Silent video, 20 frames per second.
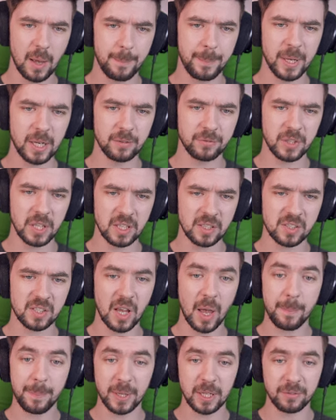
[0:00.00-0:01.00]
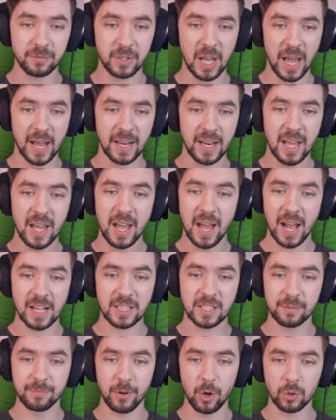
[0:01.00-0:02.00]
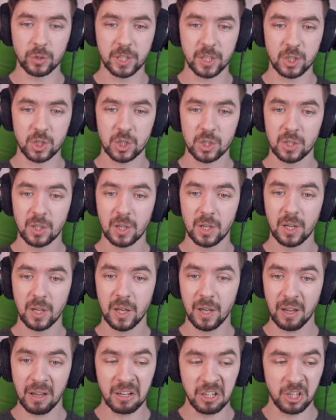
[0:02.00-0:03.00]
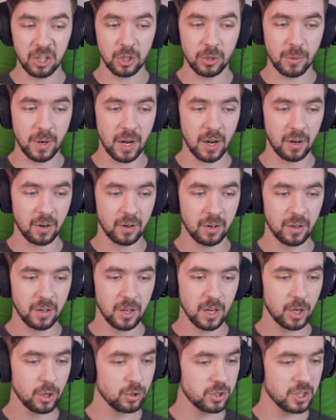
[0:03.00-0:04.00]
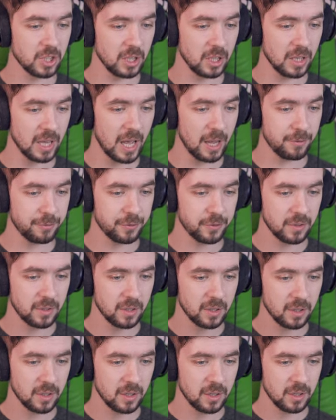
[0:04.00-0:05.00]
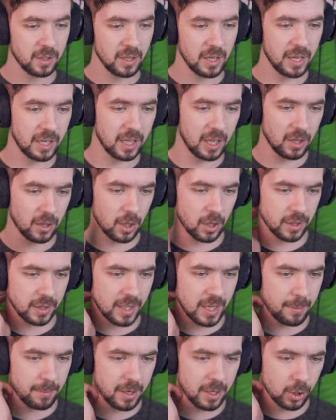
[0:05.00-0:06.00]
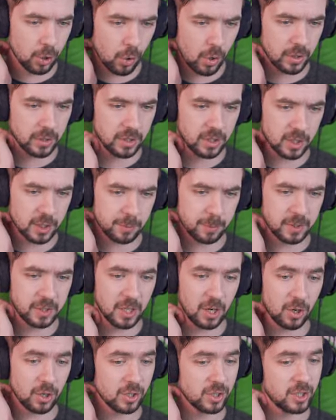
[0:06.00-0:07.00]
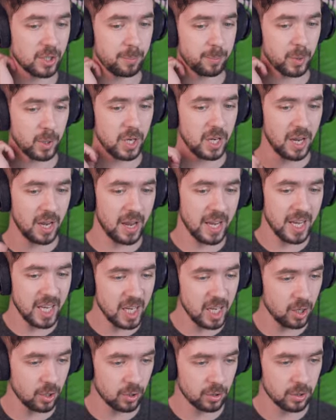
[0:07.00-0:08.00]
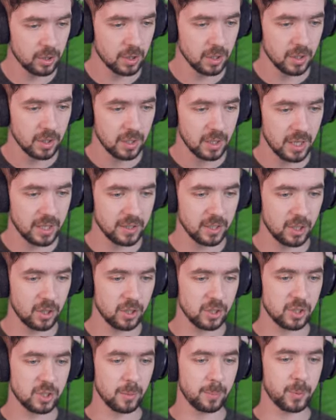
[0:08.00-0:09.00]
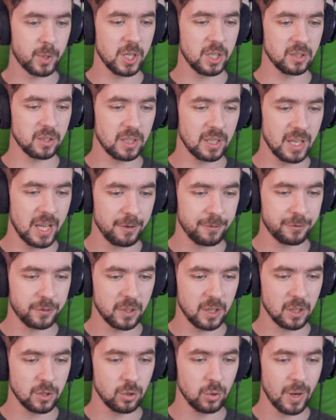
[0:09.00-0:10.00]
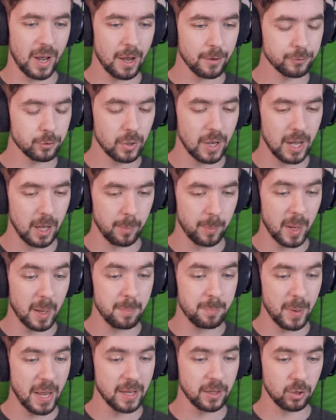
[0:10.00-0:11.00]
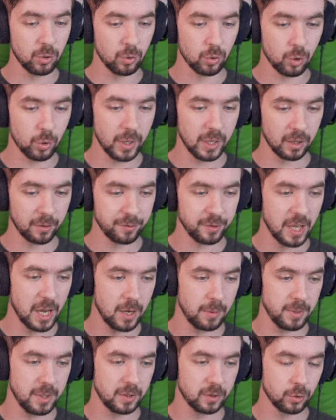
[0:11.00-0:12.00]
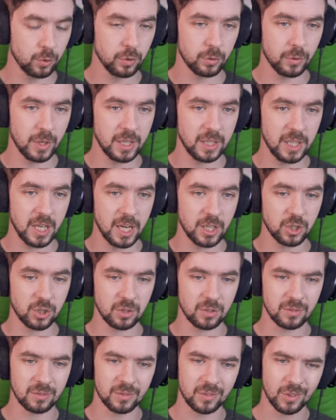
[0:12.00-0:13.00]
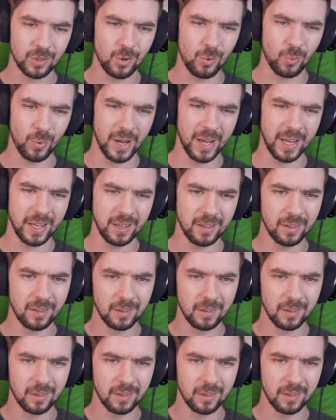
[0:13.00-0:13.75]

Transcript: A bit of this, a bit of that. Add some voltage. And here you are. Are you still alive? I cannot name my coordinates, but there is debris here. And there is debris on the left, and you have to help. I beg you. Quick, fly me through the radiation. Go away.